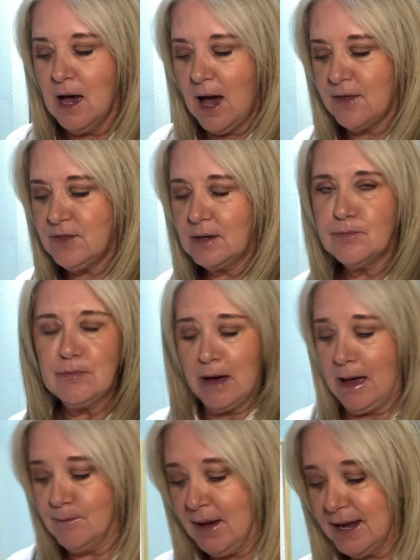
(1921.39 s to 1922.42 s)
I think
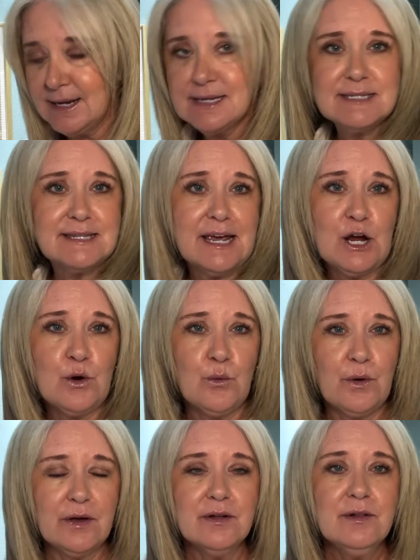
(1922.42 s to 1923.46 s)
minus the hair
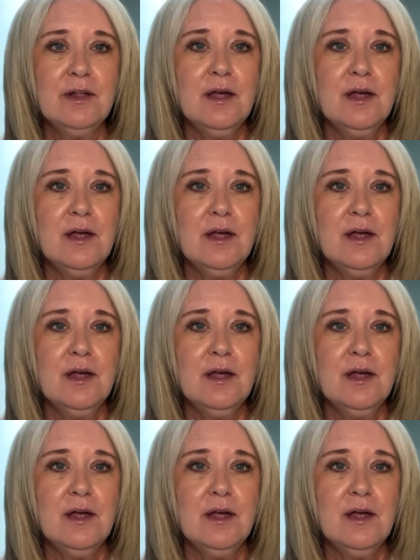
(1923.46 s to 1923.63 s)
oil,